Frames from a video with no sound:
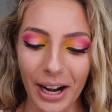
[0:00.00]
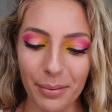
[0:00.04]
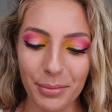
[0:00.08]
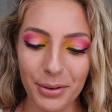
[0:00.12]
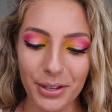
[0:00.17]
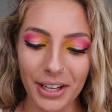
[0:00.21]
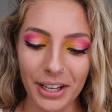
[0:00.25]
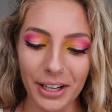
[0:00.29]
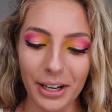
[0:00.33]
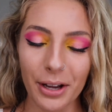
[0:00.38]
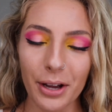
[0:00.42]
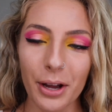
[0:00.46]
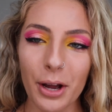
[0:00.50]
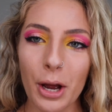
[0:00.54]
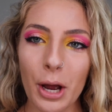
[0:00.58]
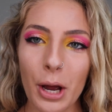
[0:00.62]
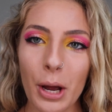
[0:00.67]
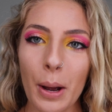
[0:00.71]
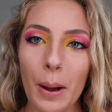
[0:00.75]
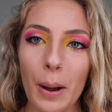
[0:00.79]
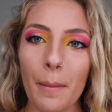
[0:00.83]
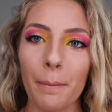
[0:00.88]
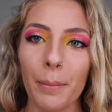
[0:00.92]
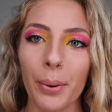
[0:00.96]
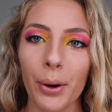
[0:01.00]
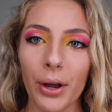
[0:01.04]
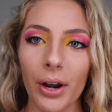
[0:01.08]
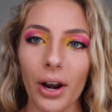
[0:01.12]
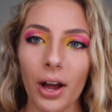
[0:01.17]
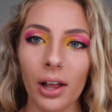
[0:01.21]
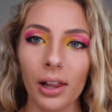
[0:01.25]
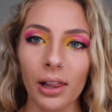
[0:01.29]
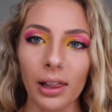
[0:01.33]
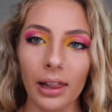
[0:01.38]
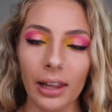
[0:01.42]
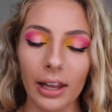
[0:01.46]
I'm just gonna put
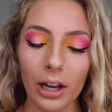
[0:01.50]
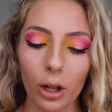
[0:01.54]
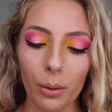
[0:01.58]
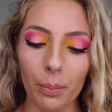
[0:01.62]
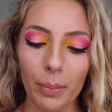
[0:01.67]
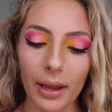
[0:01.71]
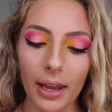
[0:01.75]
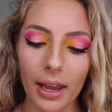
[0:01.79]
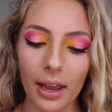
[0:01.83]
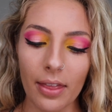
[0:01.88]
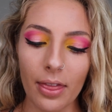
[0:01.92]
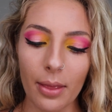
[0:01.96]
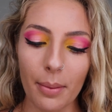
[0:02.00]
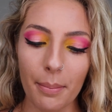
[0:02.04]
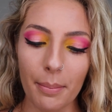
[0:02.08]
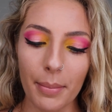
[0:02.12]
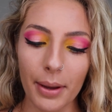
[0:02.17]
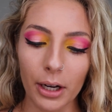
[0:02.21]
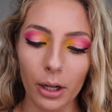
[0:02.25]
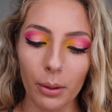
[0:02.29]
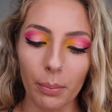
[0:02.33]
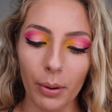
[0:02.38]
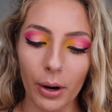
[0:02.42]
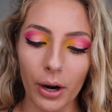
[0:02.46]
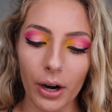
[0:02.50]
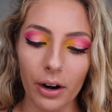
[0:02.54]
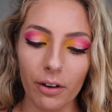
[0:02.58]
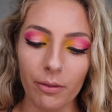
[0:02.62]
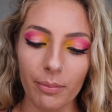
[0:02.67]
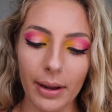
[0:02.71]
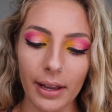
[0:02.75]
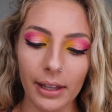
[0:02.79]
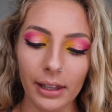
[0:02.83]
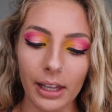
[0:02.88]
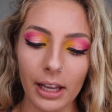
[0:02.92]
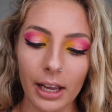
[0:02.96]
a little bit in the middle part of
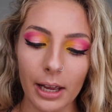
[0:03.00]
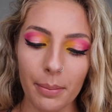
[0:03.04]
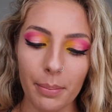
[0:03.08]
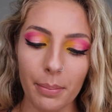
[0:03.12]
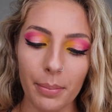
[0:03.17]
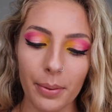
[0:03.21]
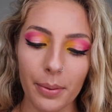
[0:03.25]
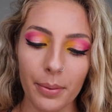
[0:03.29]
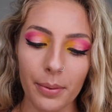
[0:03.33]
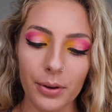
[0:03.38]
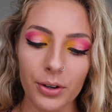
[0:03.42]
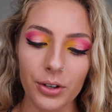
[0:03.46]
my lip